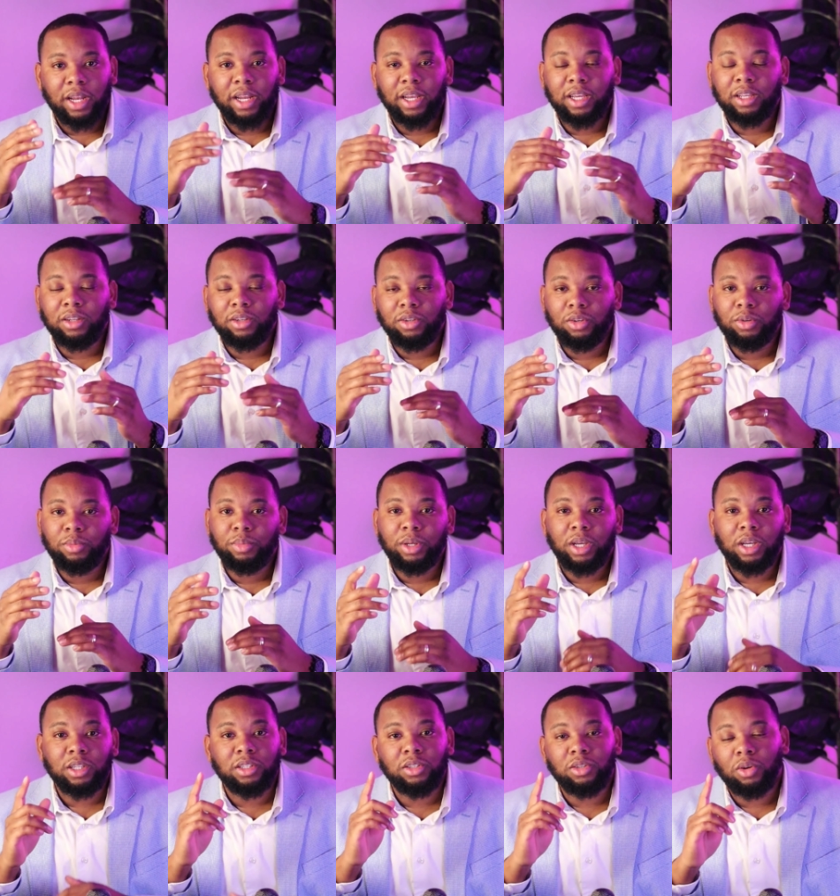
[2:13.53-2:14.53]
that it can do
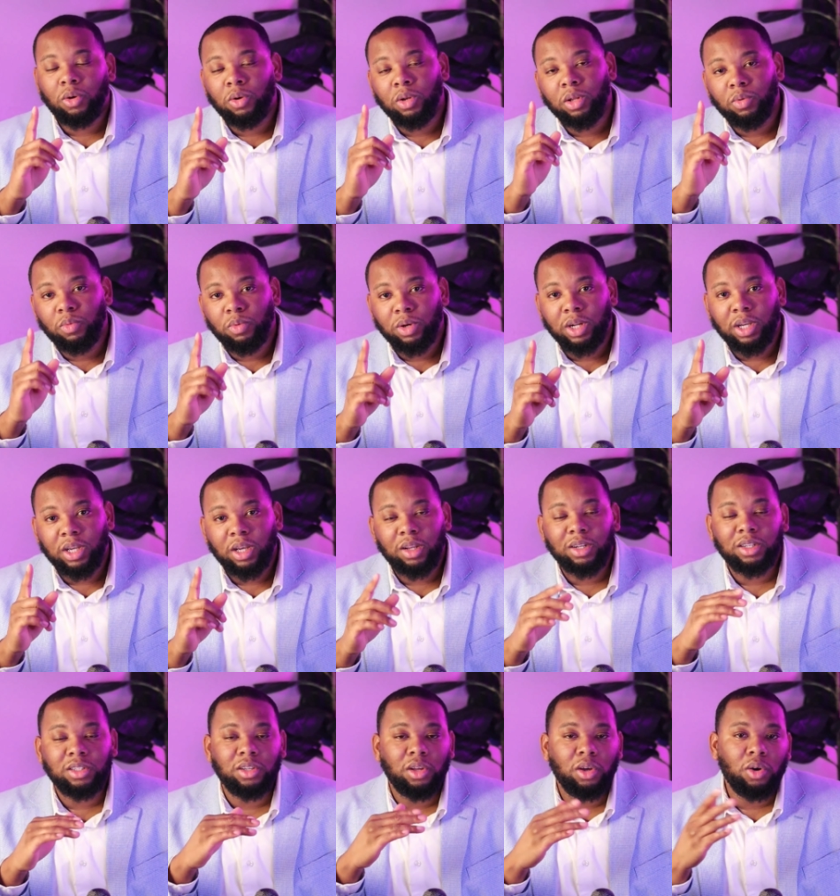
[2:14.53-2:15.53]
because it's only 1
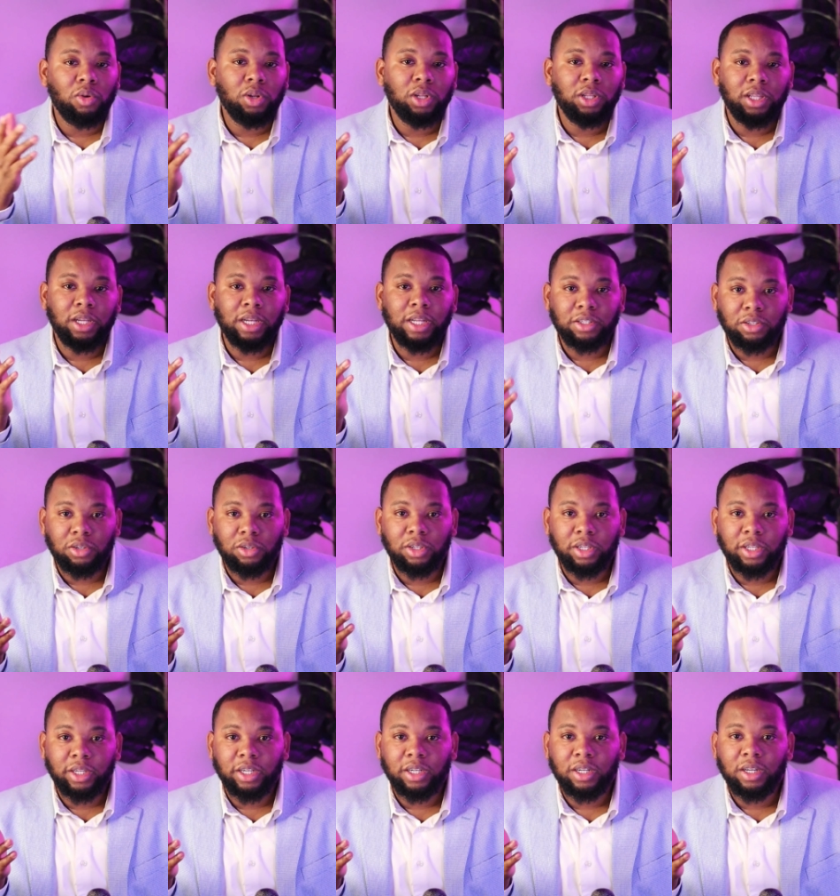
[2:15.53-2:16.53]
account. It's the only thing that's on
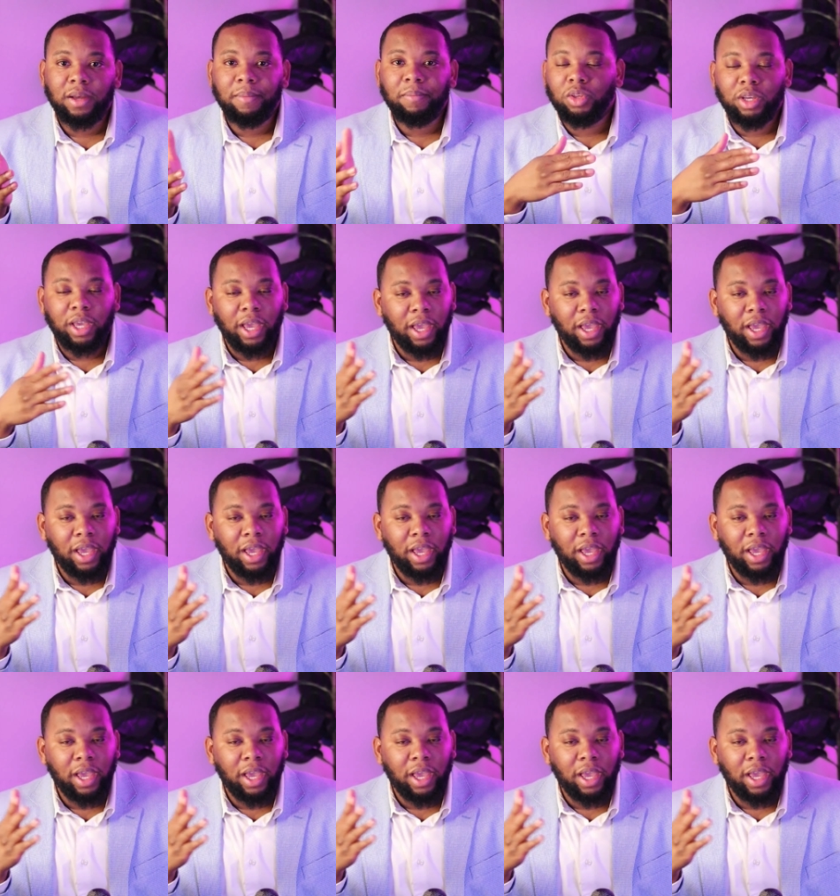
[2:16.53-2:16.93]
there. You